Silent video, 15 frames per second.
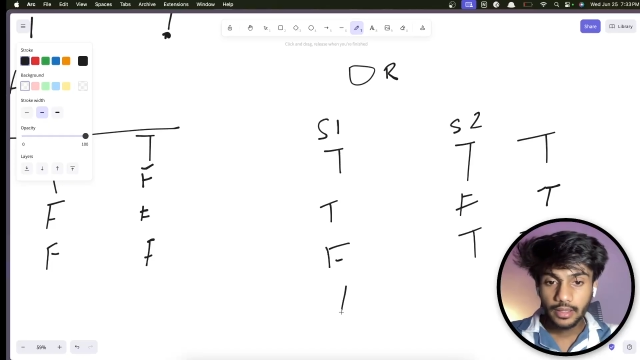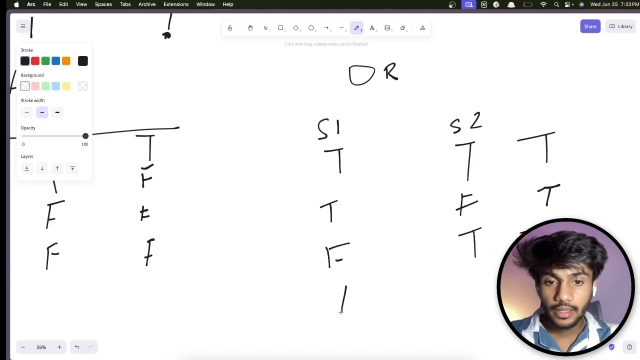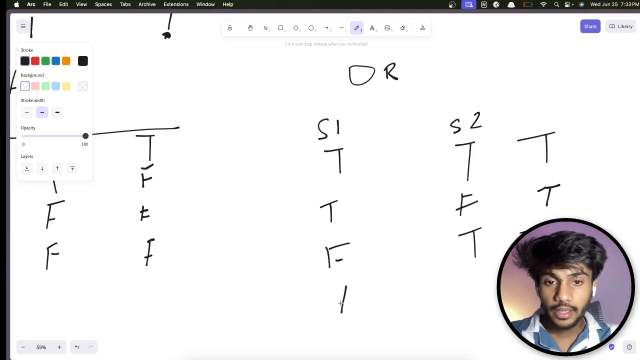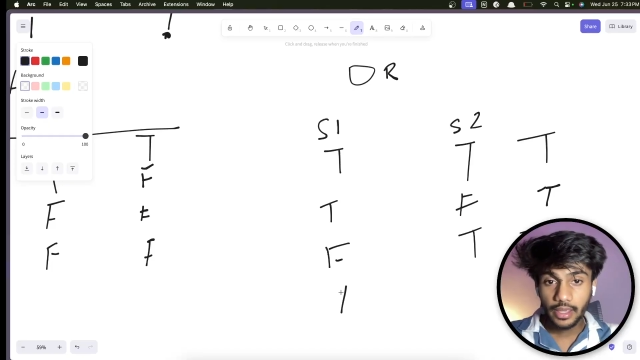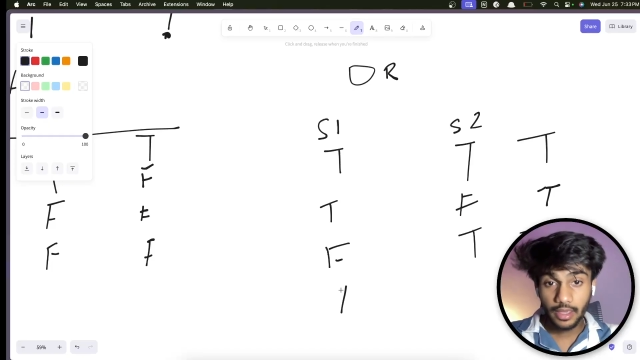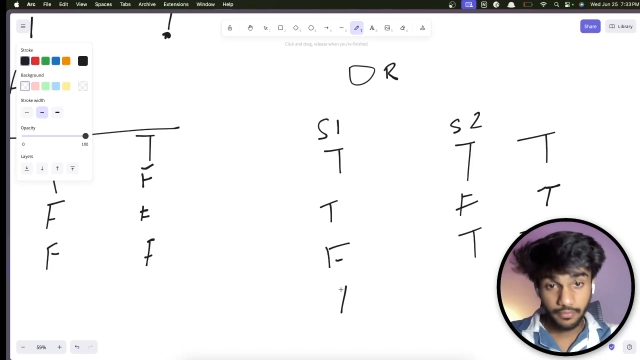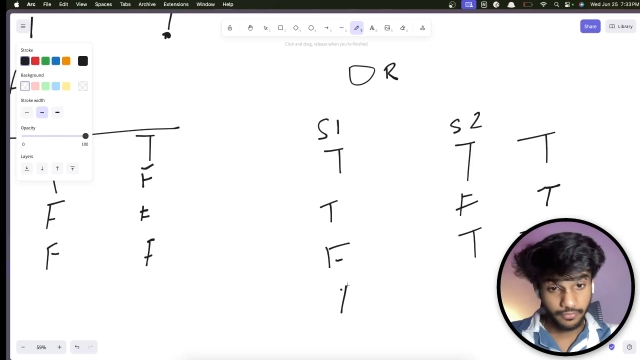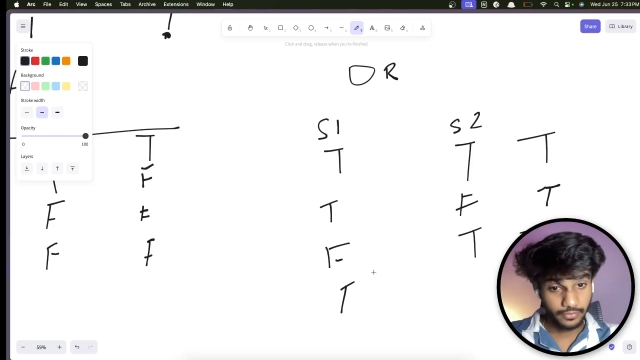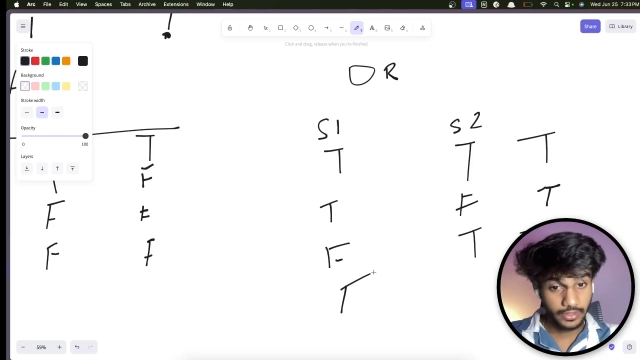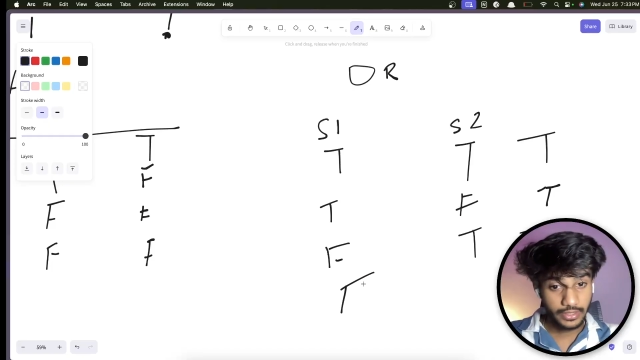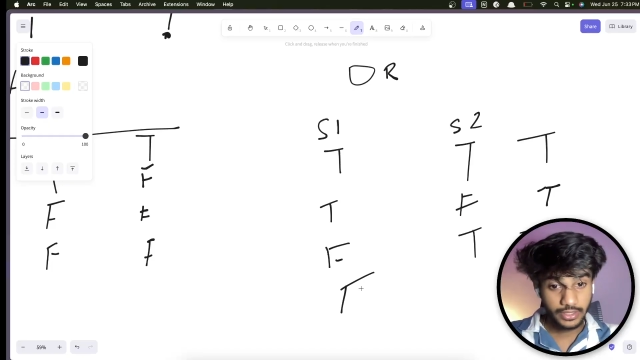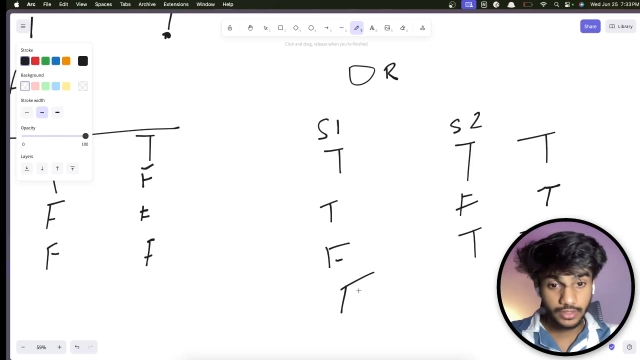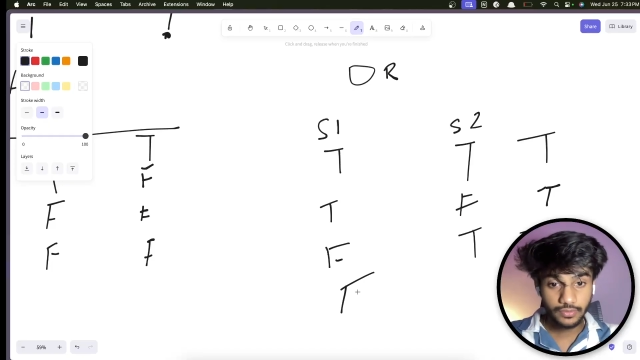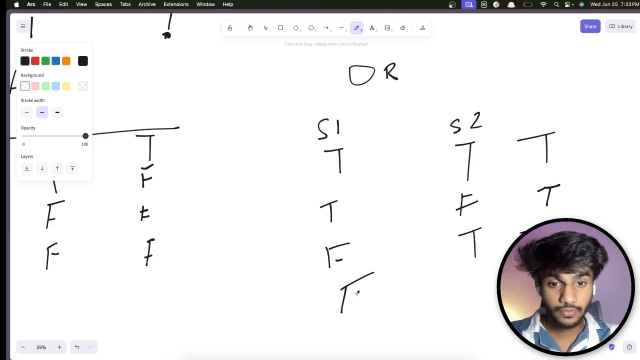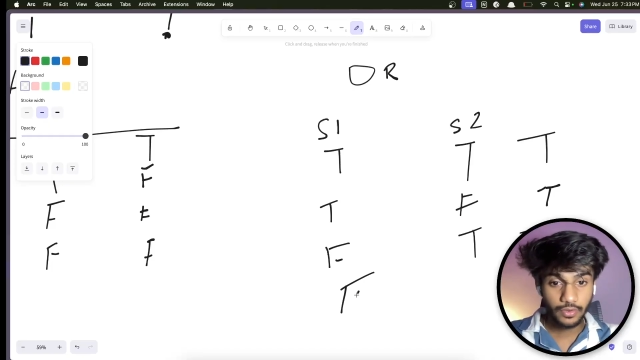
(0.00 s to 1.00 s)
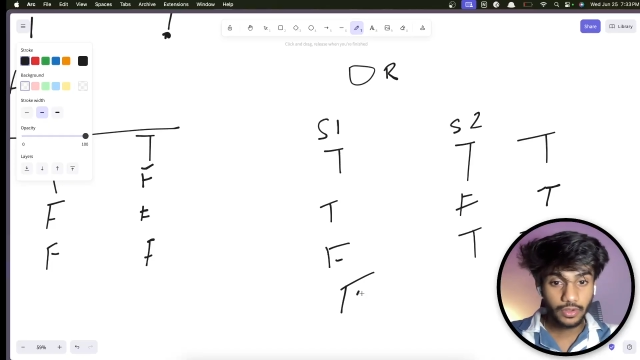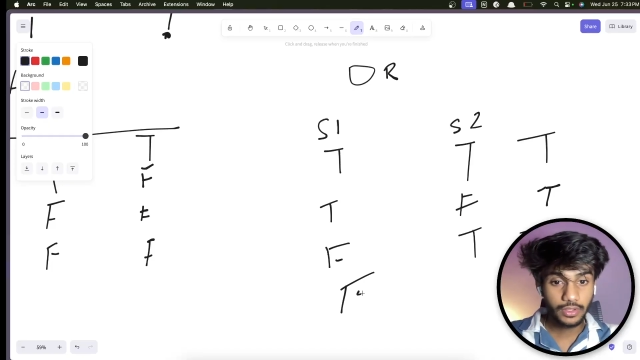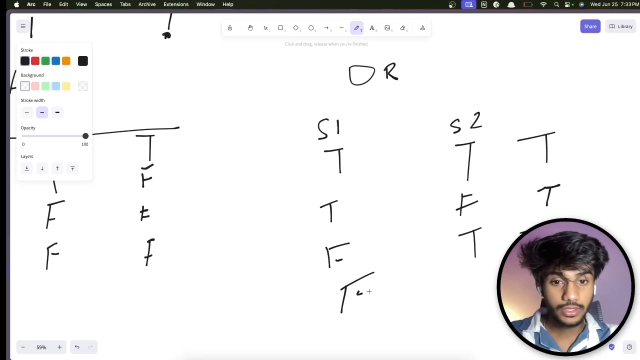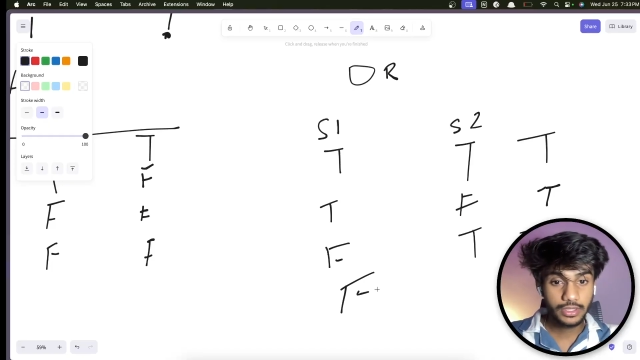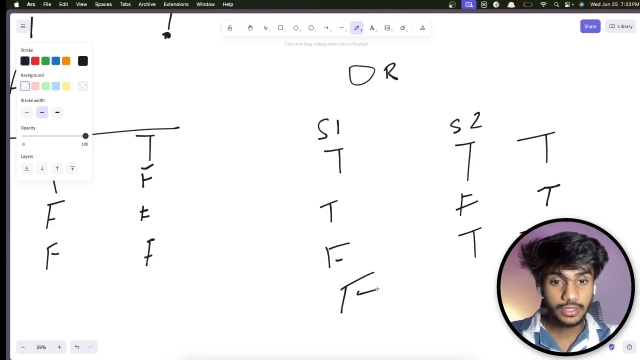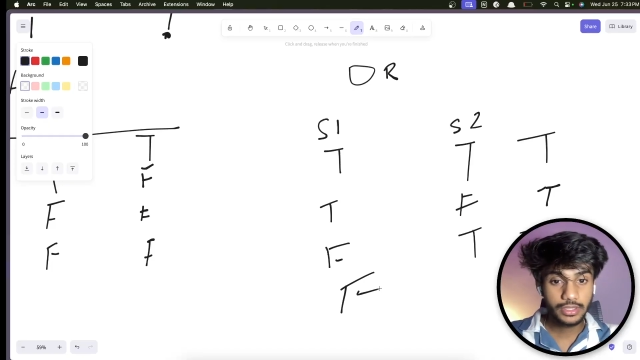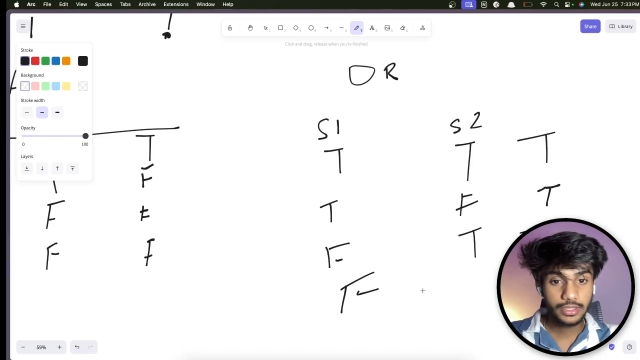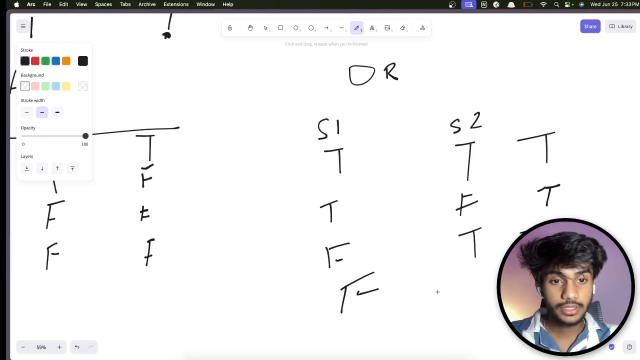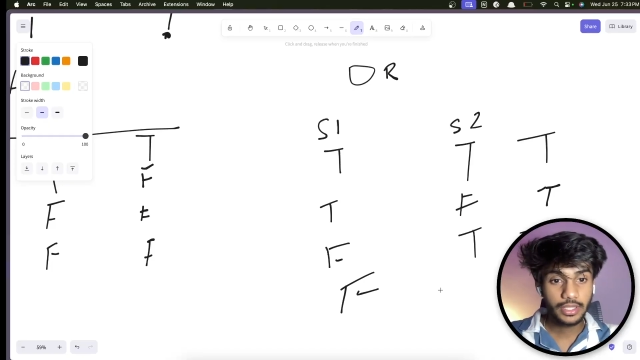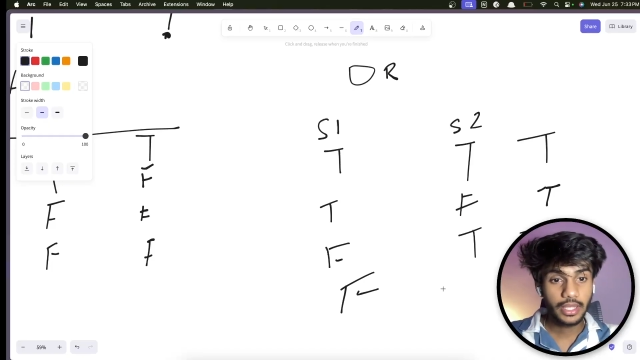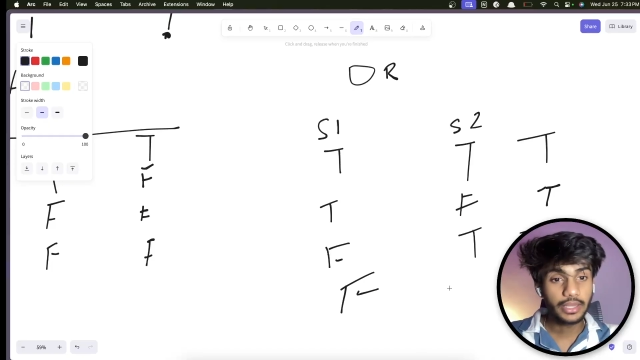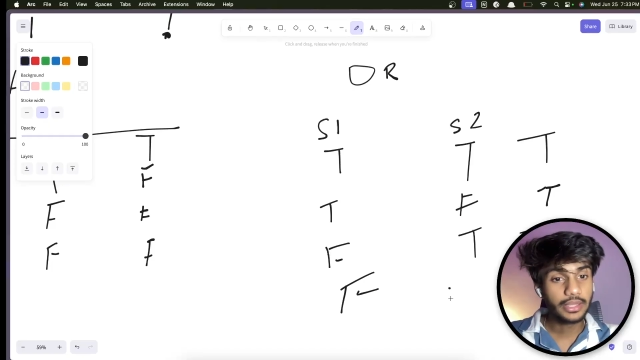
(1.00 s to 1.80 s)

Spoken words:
If this is false and